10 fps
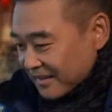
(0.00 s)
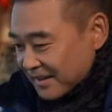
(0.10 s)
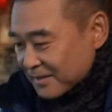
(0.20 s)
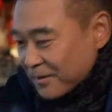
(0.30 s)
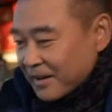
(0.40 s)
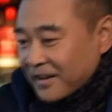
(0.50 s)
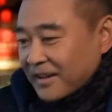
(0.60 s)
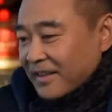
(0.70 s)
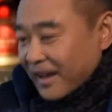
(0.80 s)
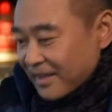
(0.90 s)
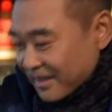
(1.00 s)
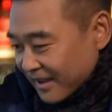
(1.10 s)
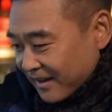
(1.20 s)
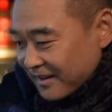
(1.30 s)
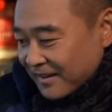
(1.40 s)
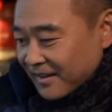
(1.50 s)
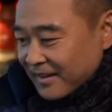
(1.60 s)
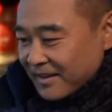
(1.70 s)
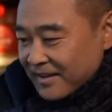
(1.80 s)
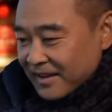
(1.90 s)
it's ready.
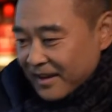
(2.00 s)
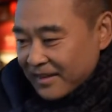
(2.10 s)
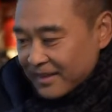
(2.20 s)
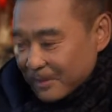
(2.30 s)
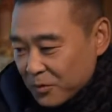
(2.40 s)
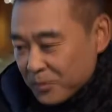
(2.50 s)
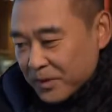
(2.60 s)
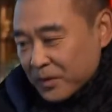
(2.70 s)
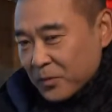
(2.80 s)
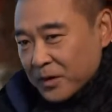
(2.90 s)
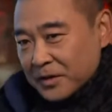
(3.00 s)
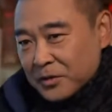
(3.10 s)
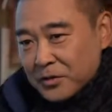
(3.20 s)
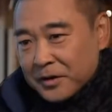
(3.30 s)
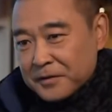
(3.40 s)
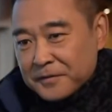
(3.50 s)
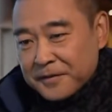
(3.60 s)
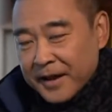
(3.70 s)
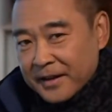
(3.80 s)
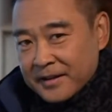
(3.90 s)
And it'll be what you're going to
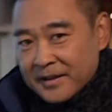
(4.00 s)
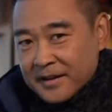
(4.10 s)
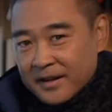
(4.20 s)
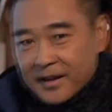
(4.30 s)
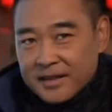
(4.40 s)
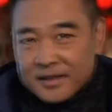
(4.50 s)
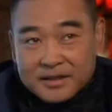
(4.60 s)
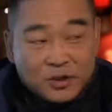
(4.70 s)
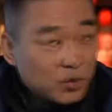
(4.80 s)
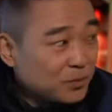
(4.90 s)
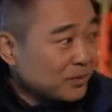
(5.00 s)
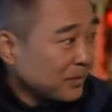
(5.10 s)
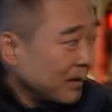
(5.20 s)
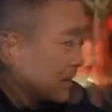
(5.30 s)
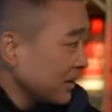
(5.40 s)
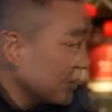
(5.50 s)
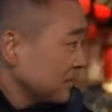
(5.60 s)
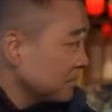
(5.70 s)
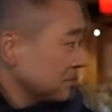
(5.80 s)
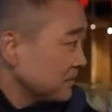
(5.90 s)
find in the supermarket.
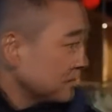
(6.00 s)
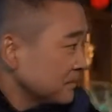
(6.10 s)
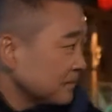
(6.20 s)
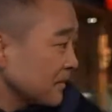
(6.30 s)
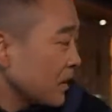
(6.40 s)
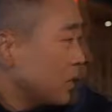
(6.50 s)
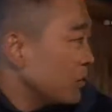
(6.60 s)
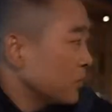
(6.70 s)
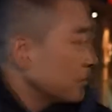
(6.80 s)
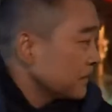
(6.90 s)
Oh.